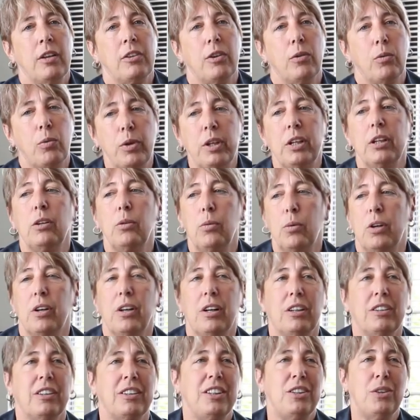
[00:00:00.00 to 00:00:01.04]
The real
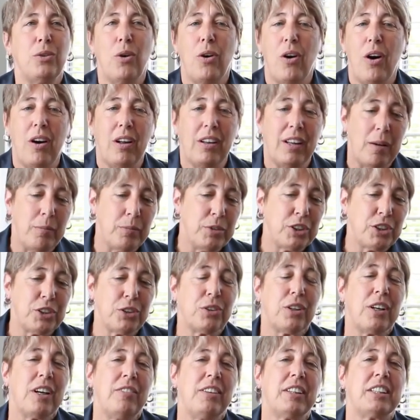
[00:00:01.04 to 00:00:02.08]
world, you all, I'm
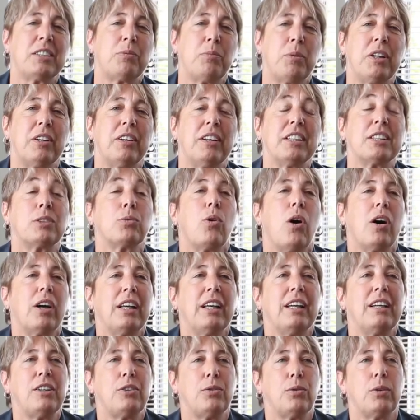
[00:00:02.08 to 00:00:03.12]
sure, have experienced walking
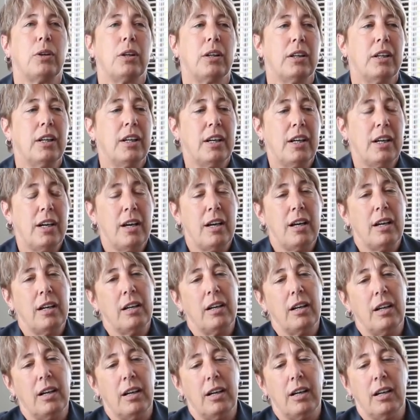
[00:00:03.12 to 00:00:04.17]
into
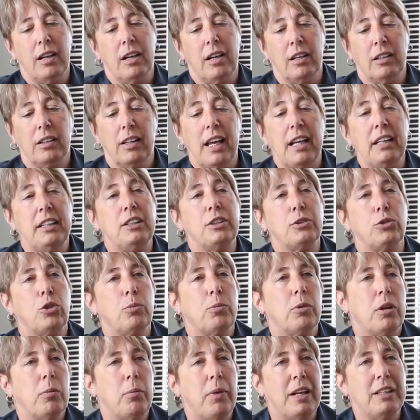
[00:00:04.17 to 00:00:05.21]
a ladies' room
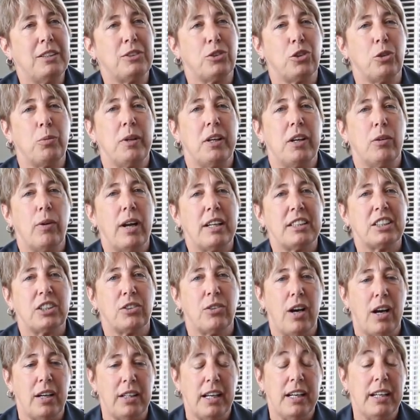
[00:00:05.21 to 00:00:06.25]
or a men's room in a
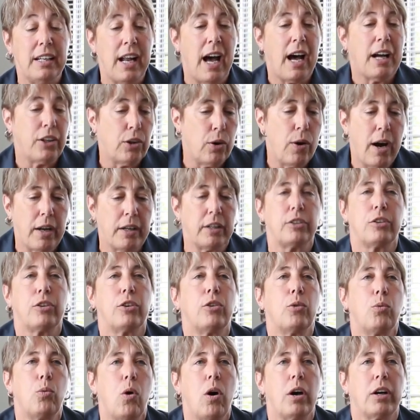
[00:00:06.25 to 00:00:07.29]
restaurant and not know how to turn
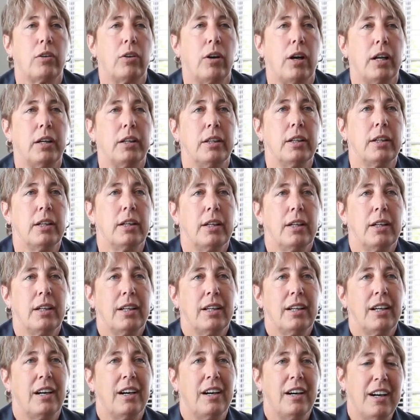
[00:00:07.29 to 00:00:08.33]
the water
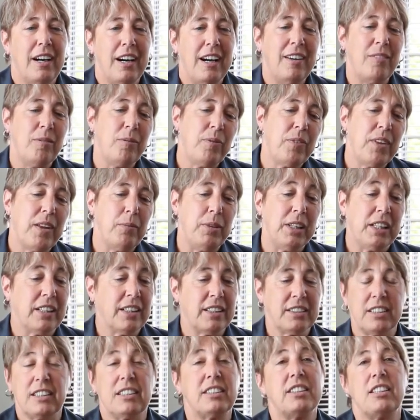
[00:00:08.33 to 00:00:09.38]
on,
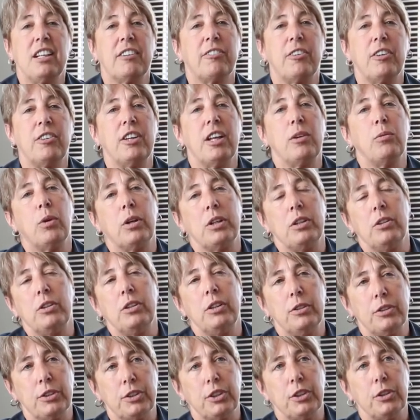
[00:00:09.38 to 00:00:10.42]
because it's different than what you're
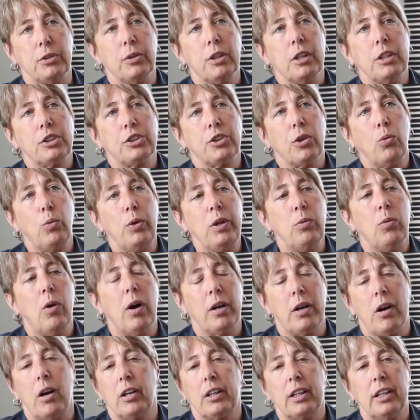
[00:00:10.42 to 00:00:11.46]
used to. So we want
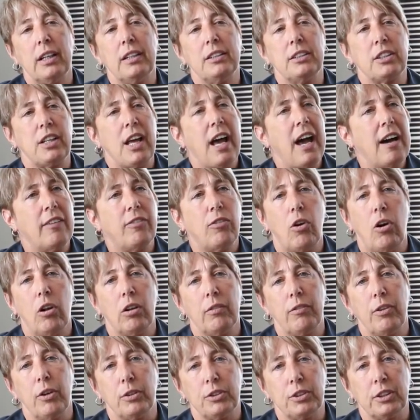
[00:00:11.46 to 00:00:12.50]
our kids to have all of
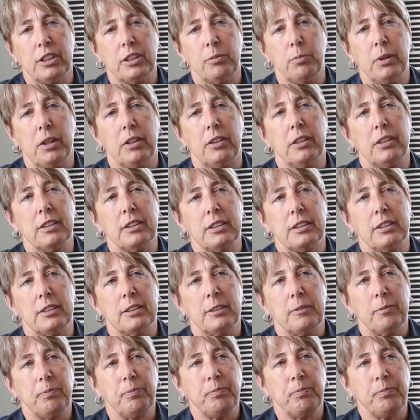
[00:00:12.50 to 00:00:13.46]
those experiences.